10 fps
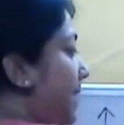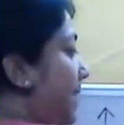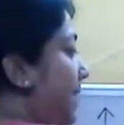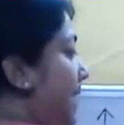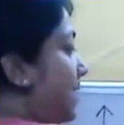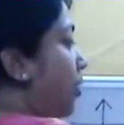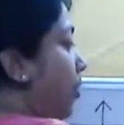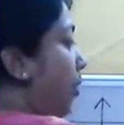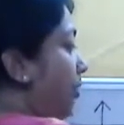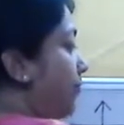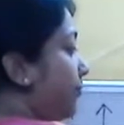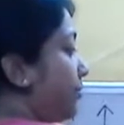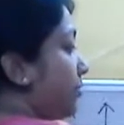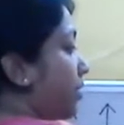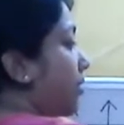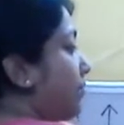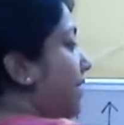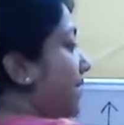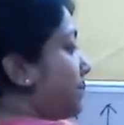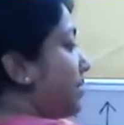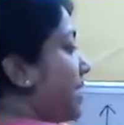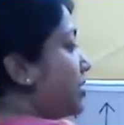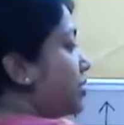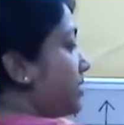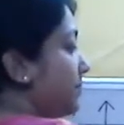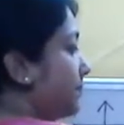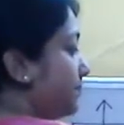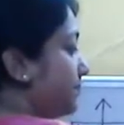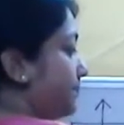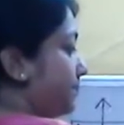plane of vibration.